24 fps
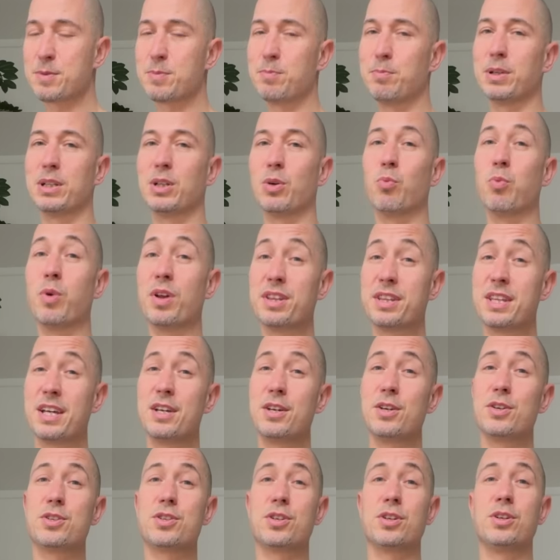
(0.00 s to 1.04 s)
but the one
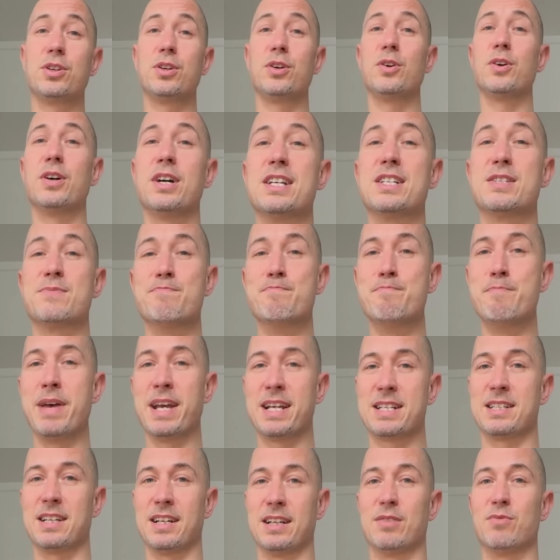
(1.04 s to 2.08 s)
thing you should do is
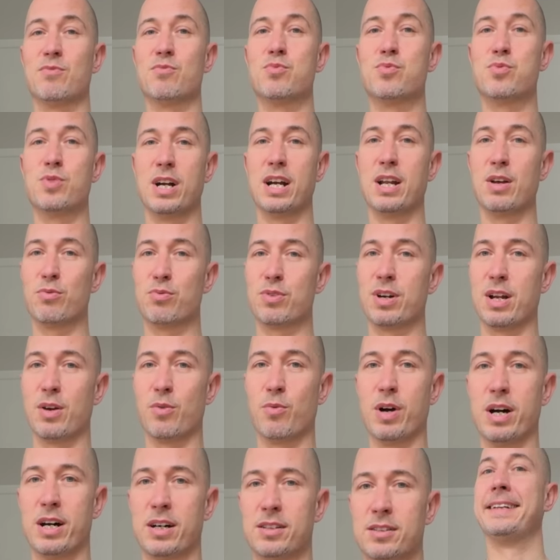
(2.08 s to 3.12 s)
mix it really
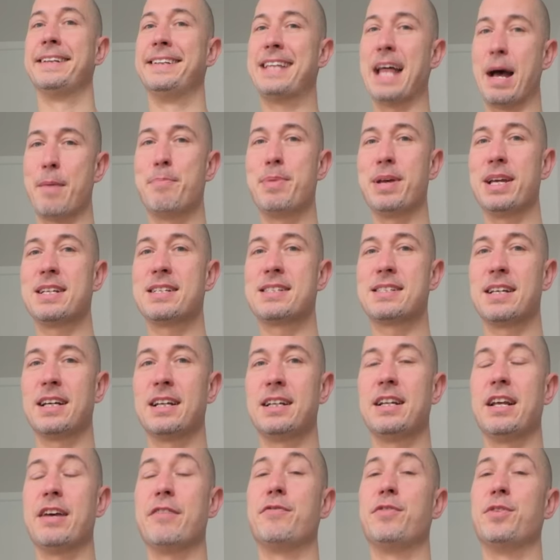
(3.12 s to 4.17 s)
well. That being
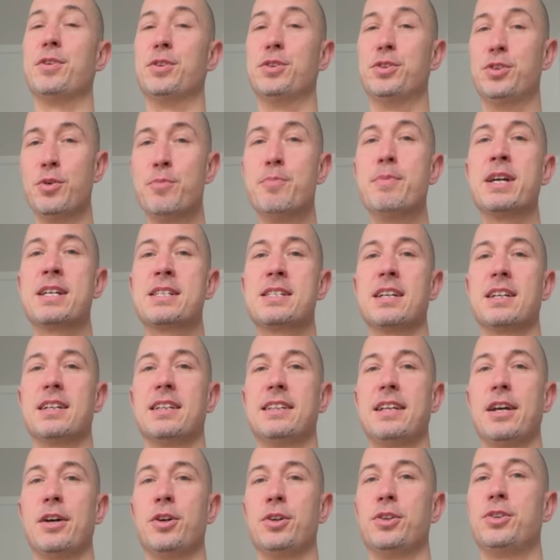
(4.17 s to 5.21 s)
said, if you do mix it a
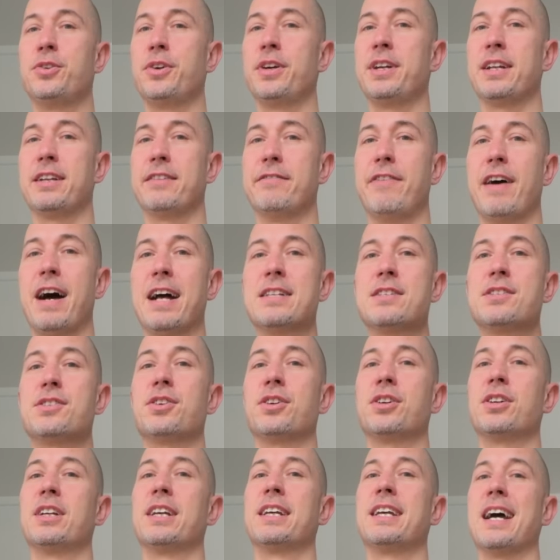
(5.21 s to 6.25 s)
day or two in advance,
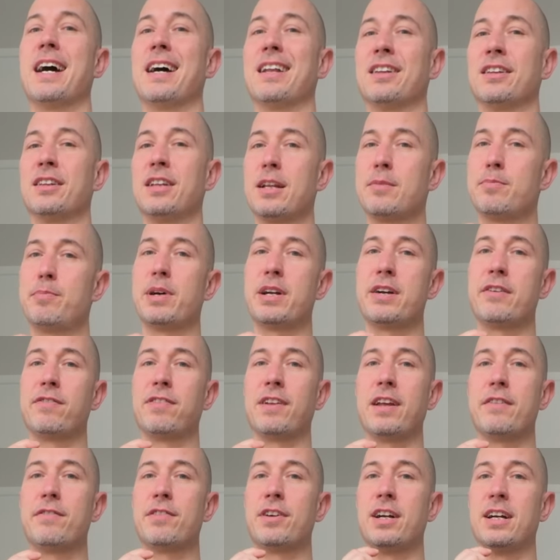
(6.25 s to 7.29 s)
you're gonna get a lot better
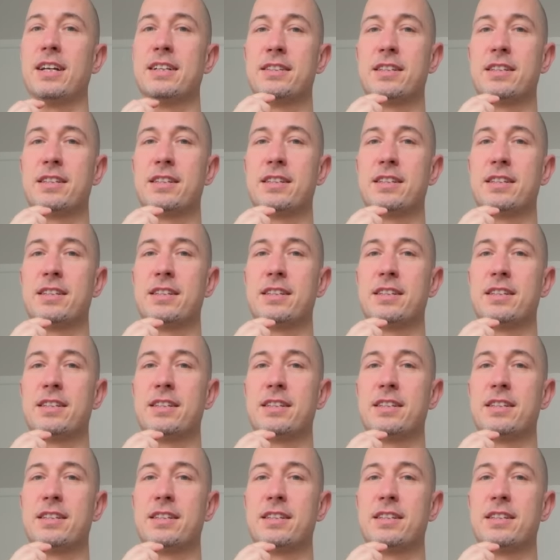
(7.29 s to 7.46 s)
flavor and